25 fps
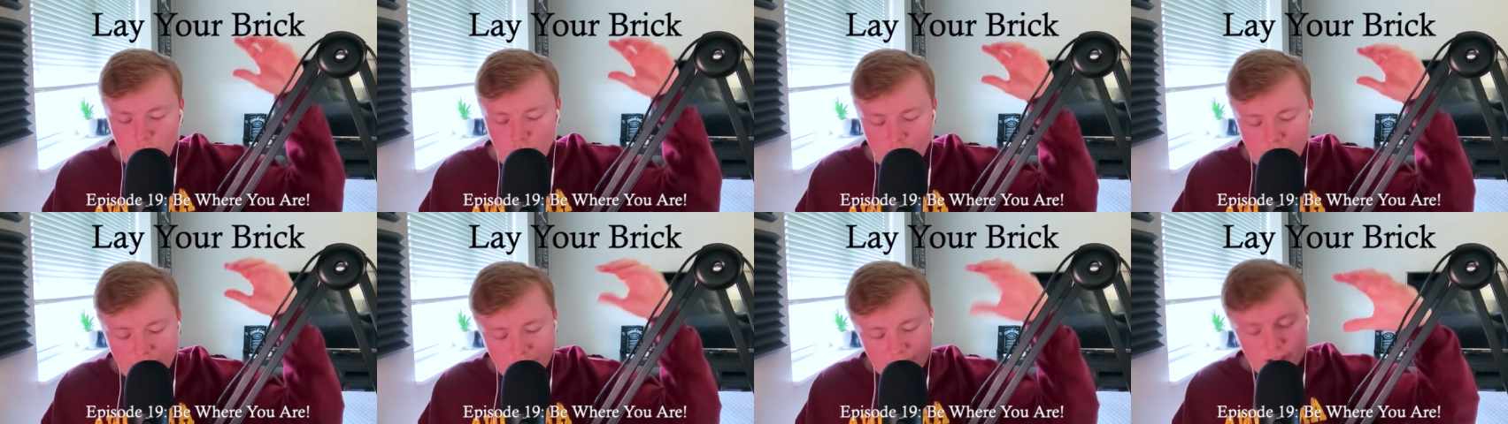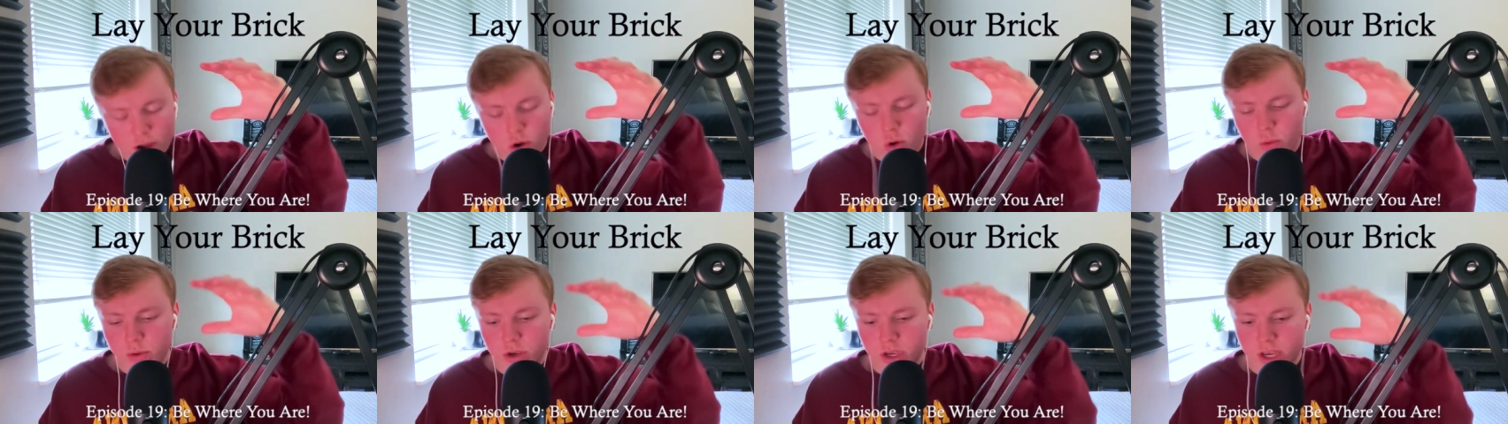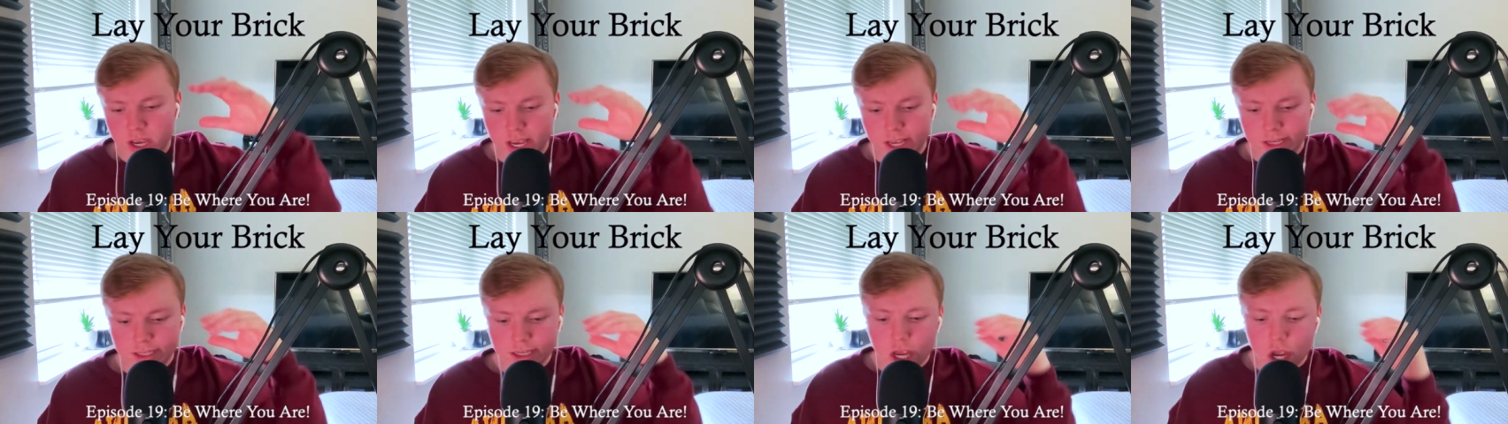I hope you
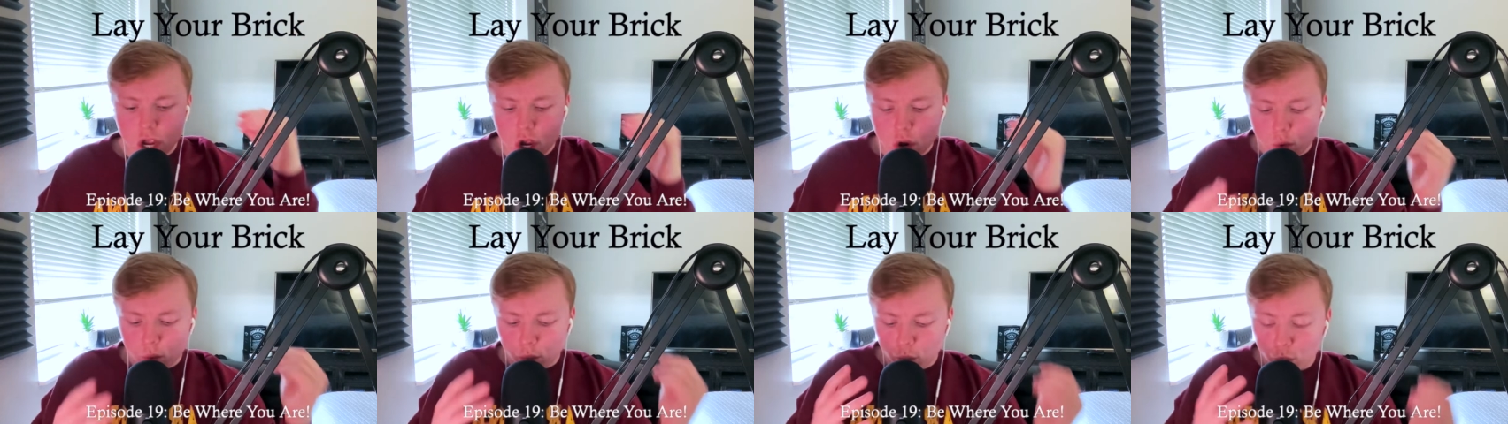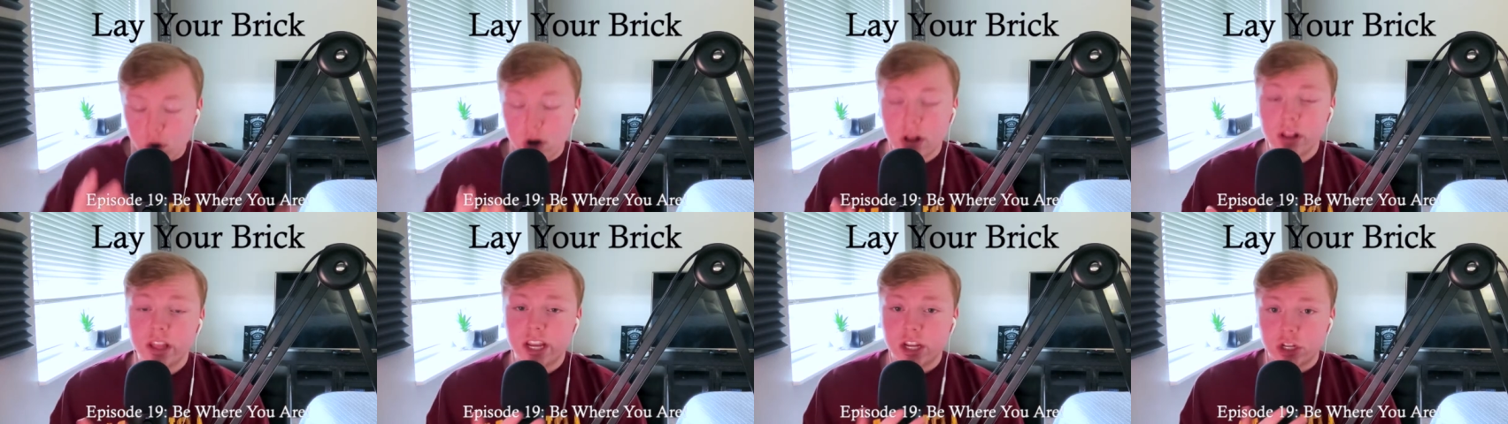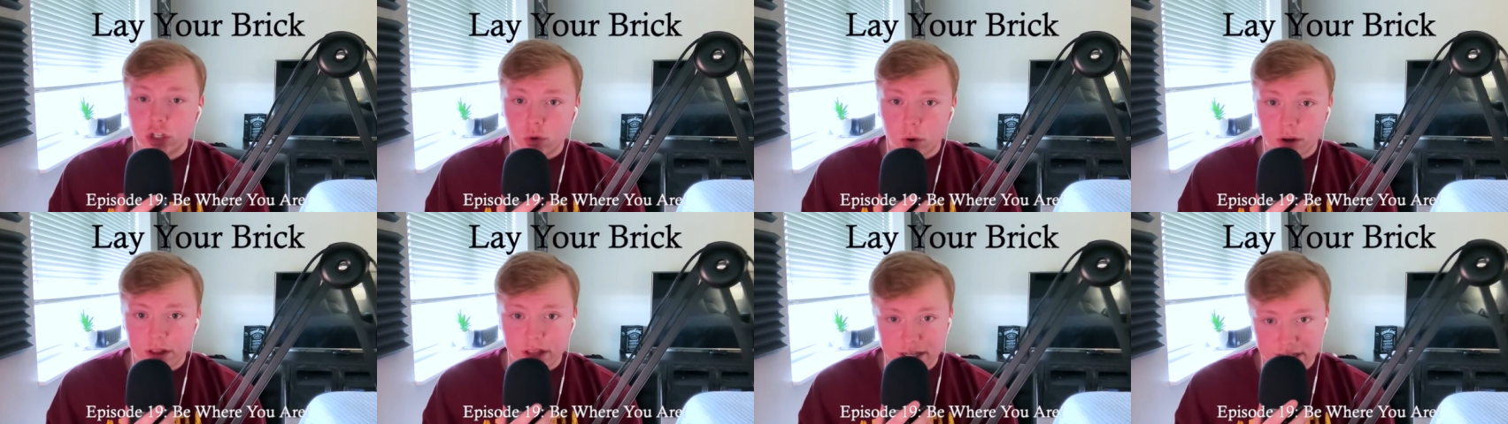guys really
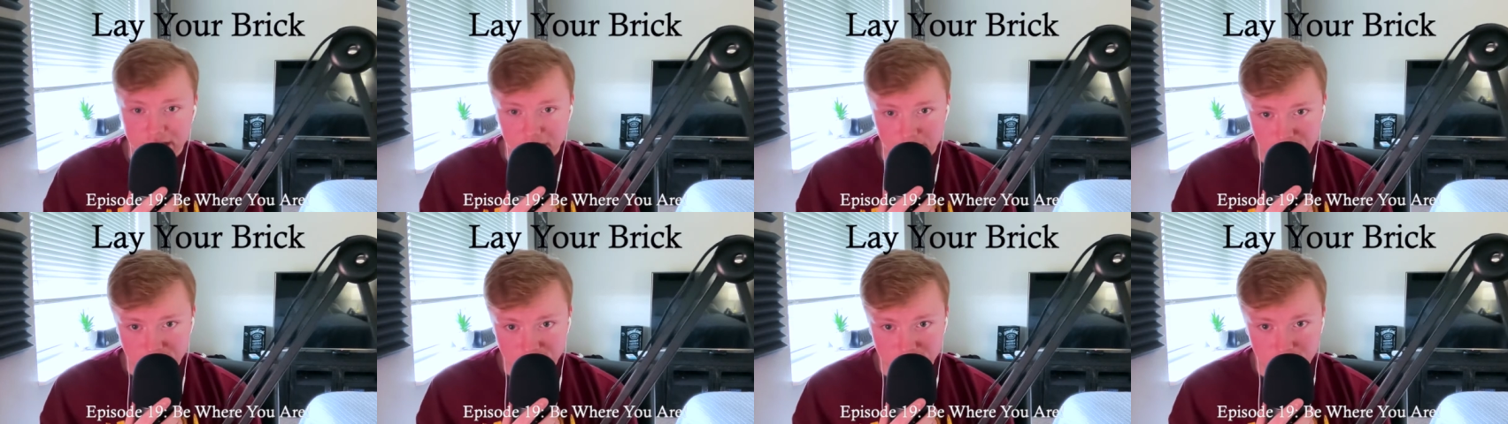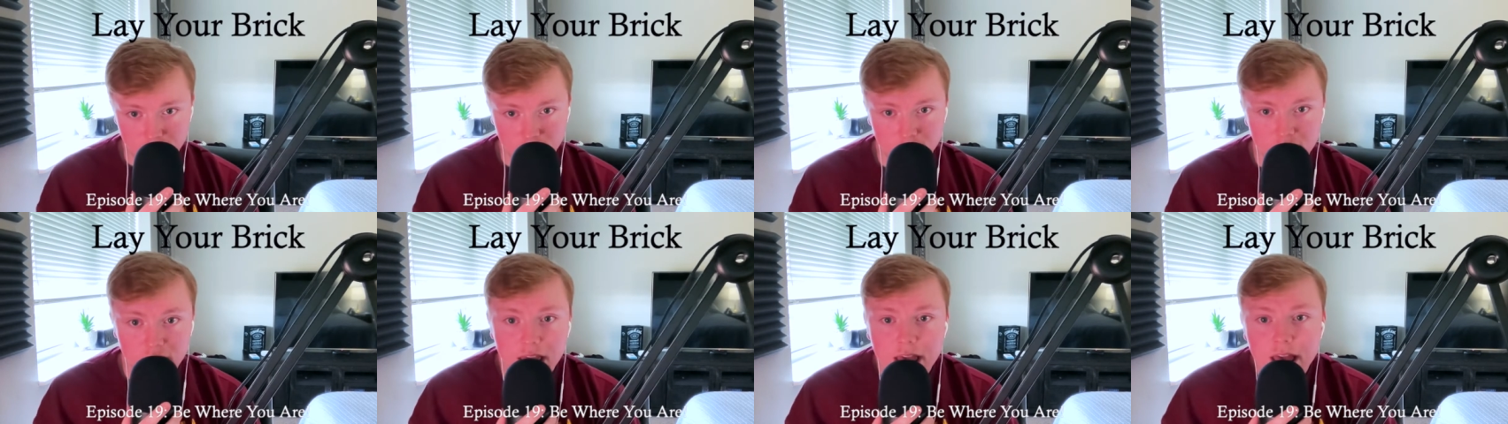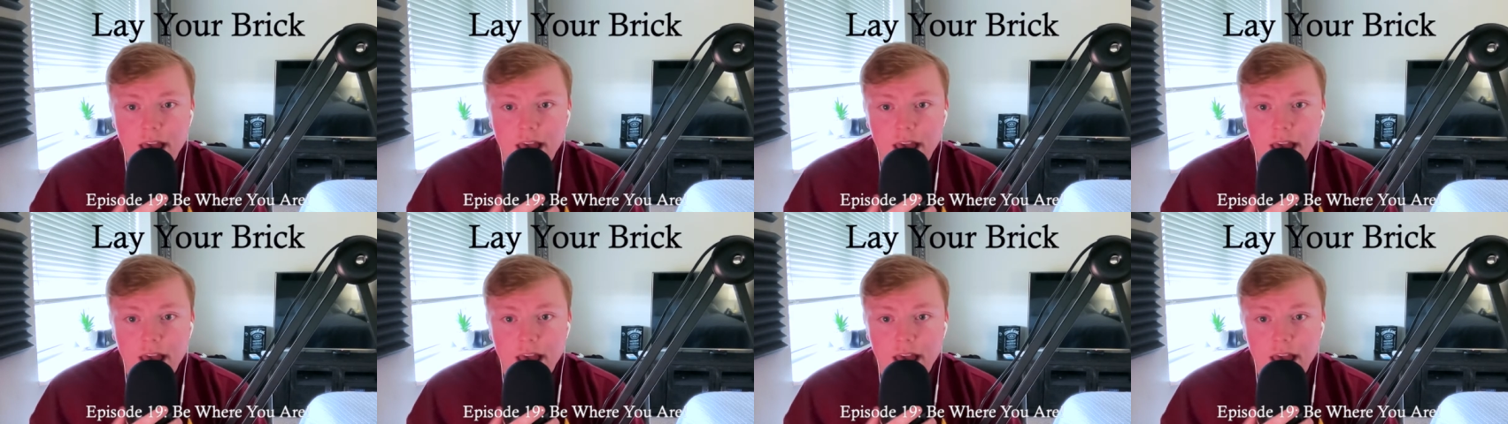enjoyed this episode.